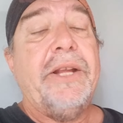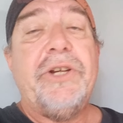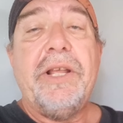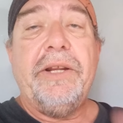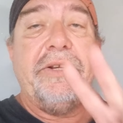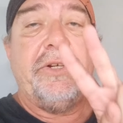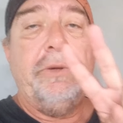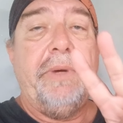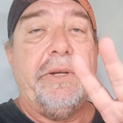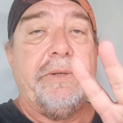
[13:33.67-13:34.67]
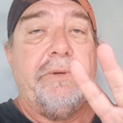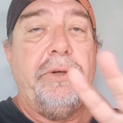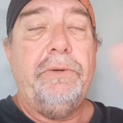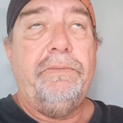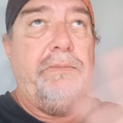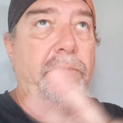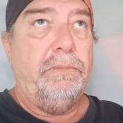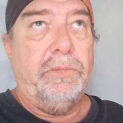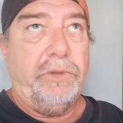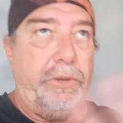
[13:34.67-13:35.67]
She only does 2 meals, two
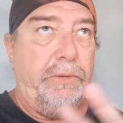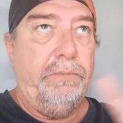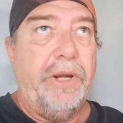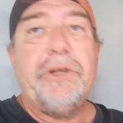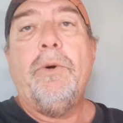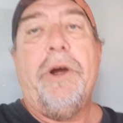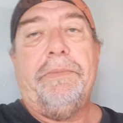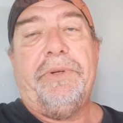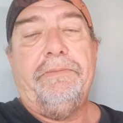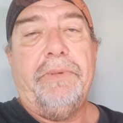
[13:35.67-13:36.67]
menu items.